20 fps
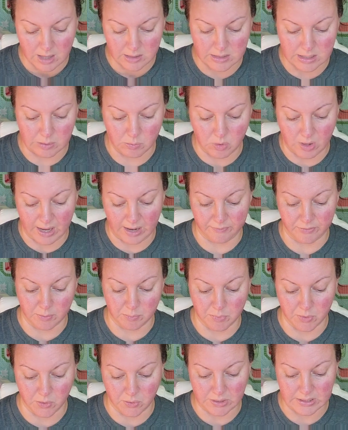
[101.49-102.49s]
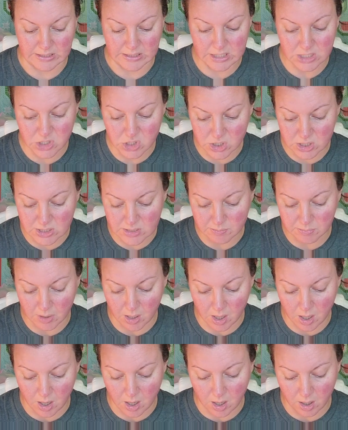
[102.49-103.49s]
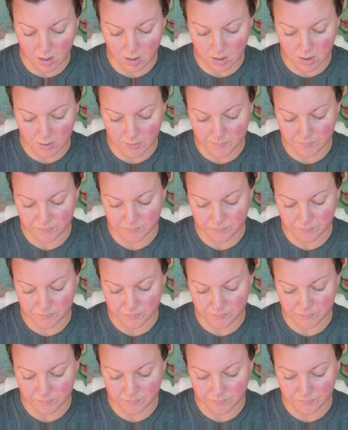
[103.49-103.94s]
Then we'll have the broken dishes block.